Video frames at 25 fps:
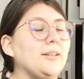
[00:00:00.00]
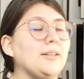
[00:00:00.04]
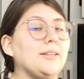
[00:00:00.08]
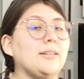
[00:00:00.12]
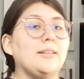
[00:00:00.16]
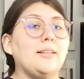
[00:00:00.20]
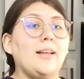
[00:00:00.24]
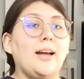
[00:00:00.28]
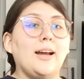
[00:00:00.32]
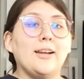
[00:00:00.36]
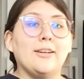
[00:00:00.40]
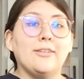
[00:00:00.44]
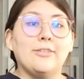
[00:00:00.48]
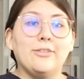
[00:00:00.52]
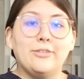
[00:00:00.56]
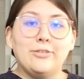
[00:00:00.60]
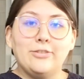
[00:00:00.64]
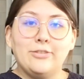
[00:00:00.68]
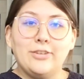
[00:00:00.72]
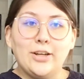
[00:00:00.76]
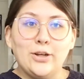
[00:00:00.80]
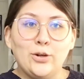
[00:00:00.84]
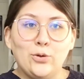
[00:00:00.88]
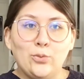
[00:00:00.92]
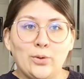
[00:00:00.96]
Your Life
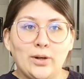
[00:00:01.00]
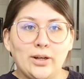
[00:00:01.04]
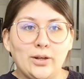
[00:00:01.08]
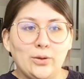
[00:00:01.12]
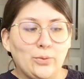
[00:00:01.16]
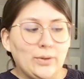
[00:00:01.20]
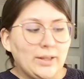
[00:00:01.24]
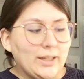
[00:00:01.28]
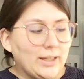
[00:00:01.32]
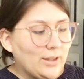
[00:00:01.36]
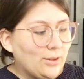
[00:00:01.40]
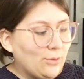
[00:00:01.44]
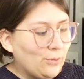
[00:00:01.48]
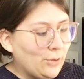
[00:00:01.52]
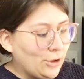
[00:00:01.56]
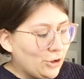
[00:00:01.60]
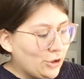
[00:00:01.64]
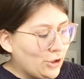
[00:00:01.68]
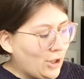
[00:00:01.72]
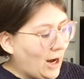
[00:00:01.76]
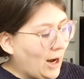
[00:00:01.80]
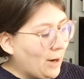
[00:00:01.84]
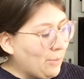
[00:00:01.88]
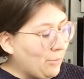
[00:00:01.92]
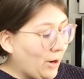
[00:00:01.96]
in 1 week, which
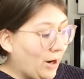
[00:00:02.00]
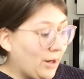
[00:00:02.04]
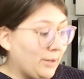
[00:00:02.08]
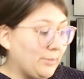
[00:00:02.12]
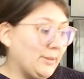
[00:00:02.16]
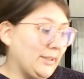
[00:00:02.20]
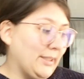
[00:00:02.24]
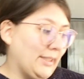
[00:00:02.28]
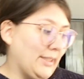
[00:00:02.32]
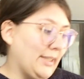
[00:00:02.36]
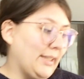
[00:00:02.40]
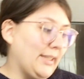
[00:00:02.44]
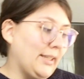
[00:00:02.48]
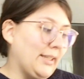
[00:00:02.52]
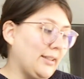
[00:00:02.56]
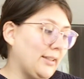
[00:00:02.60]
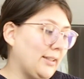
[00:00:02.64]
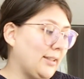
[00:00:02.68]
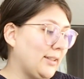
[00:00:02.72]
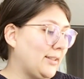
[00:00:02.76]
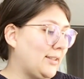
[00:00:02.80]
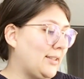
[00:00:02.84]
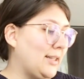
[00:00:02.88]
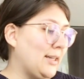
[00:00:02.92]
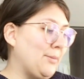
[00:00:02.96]
I probably need,
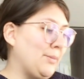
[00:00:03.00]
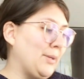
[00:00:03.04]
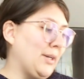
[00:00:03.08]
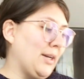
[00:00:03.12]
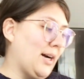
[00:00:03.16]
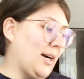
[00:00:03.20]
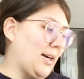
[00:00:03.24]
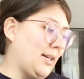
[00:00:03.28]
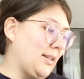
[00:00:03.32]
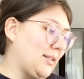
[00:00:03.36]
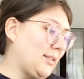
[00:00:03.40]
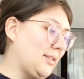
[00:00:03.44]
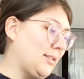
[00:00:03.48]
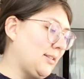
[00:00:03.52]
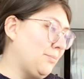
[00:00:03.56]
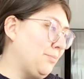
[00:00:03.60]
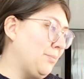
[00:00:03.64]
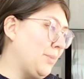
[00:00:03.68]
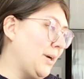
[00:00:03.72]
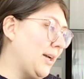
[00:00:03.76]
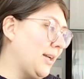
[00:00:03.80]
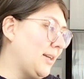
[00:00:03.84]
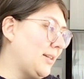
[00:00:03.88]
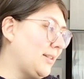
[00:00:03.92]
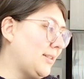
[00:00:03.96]
to be honest,
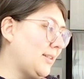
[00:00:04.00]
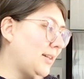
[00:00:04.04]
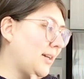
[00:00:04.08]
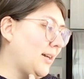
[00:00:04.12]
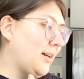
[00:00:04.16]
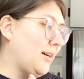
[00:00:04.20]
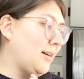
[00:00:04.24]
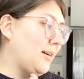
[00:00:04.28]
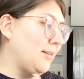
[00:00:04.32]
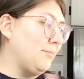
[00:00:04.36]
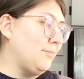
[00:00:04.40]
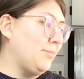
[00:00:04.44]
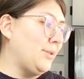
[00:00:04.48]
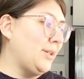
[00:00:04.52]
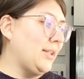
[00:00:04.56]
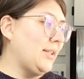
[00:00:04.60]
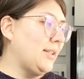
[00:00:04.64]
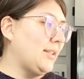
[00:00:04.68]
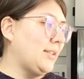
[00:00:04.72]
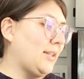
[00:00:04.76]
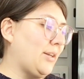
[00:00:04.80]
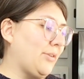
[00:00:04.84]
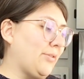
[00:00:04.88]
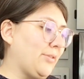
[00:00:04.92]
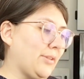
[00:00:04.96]
but putting this
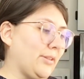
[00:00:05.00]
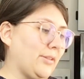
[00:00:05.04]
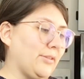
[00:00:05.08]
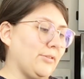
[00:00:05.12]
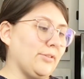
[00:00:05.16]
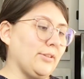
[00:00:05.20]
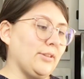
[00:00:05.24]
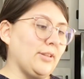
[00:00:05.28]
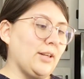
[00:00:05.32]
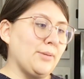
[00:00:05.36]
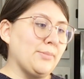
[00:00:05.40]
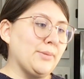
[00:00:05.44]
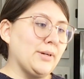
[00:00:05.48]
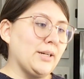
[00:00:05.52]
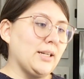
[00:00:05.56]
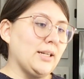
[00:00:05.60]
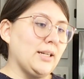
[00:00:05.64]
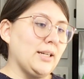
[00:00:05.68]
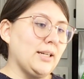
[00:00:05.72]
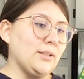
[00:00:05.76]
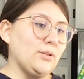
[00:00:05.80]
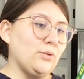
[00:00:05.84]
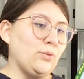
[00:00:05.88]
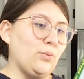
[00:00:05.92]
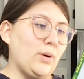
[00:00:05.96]
out in the Little Free Library
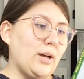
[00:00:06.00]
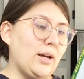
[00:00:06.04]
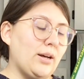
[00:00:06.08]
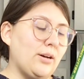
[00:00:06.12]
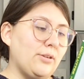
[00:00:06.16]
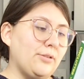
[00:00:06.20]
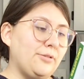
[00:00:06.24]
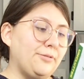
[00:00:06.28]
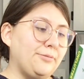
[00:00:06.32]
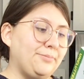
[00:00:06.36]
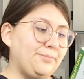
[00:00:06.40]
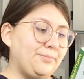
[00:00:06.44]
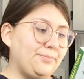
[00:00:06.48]
as well.